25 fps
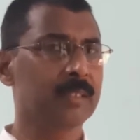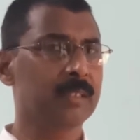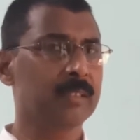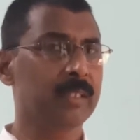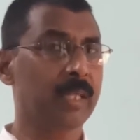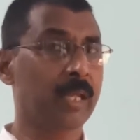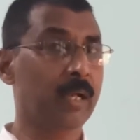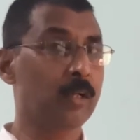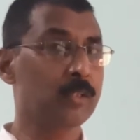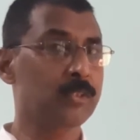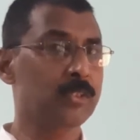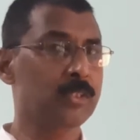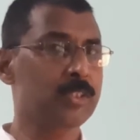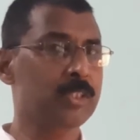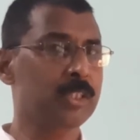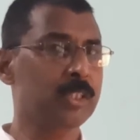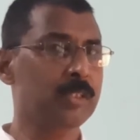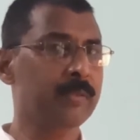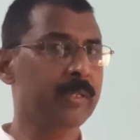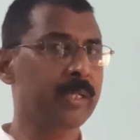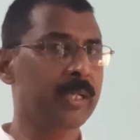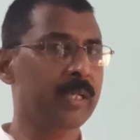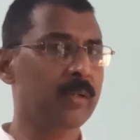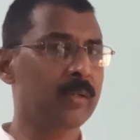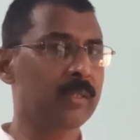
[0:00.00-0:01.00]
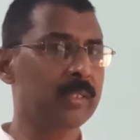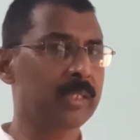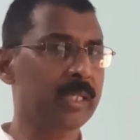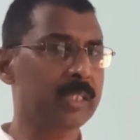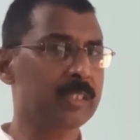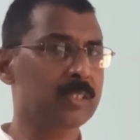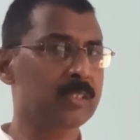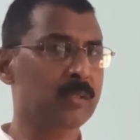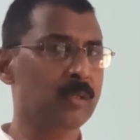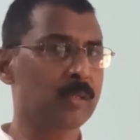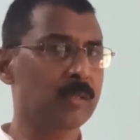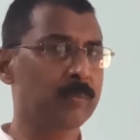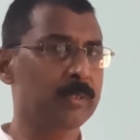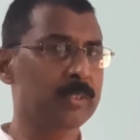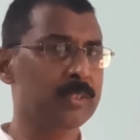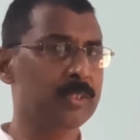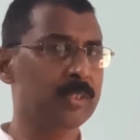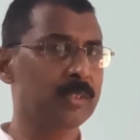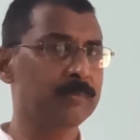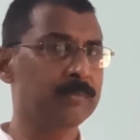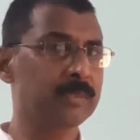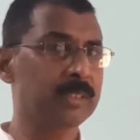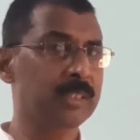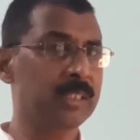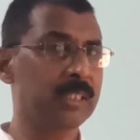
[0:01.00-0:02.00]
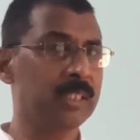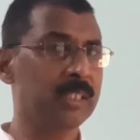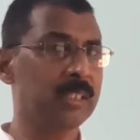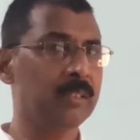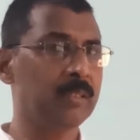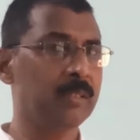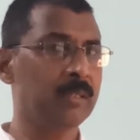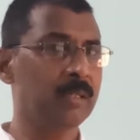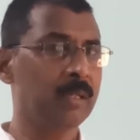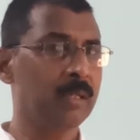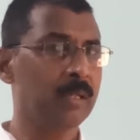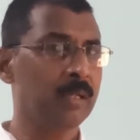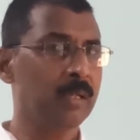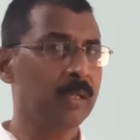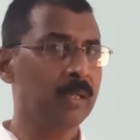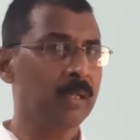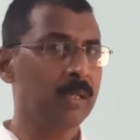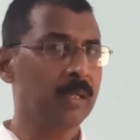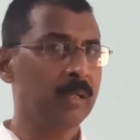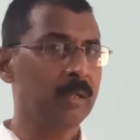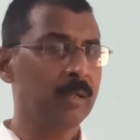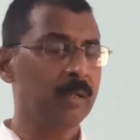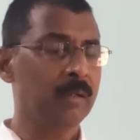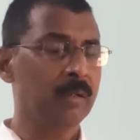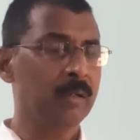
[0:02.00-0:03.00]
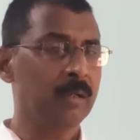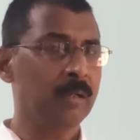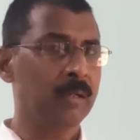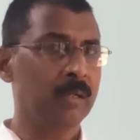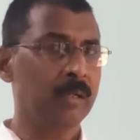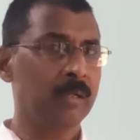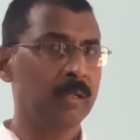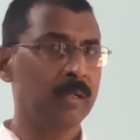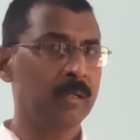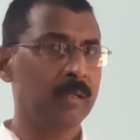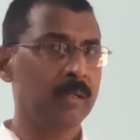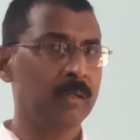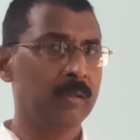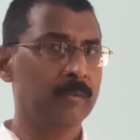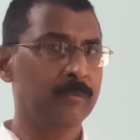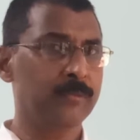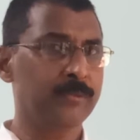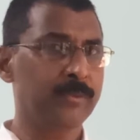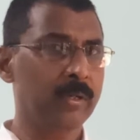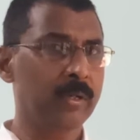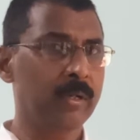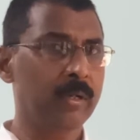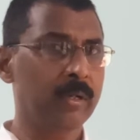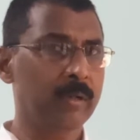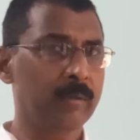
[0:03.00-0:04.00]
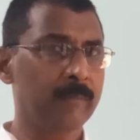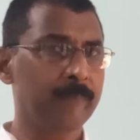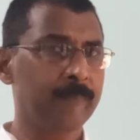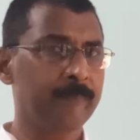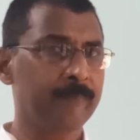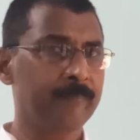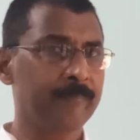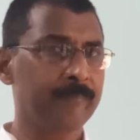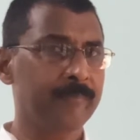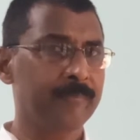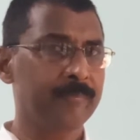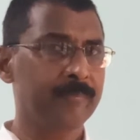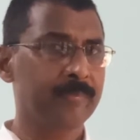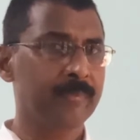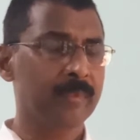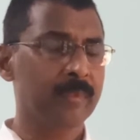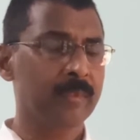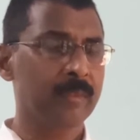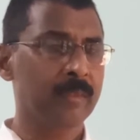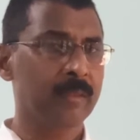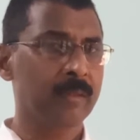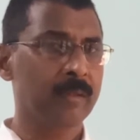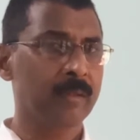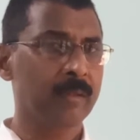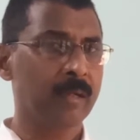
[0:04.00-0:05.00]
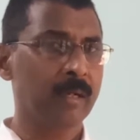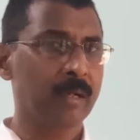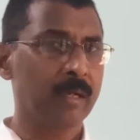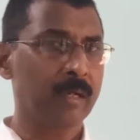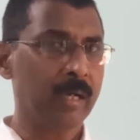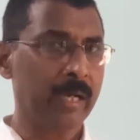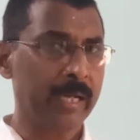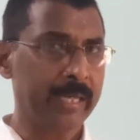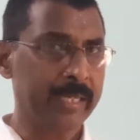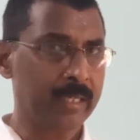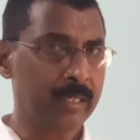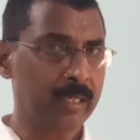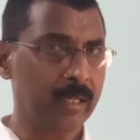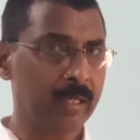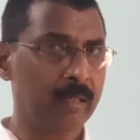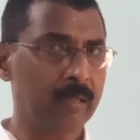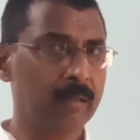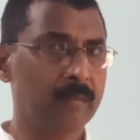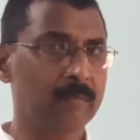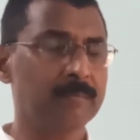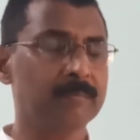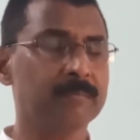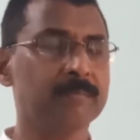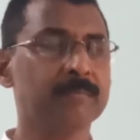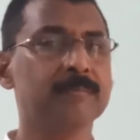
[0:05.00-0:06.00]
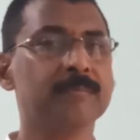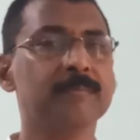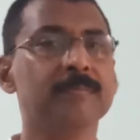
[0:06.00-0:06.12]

They are also situated on the X chromosome, gene for eye color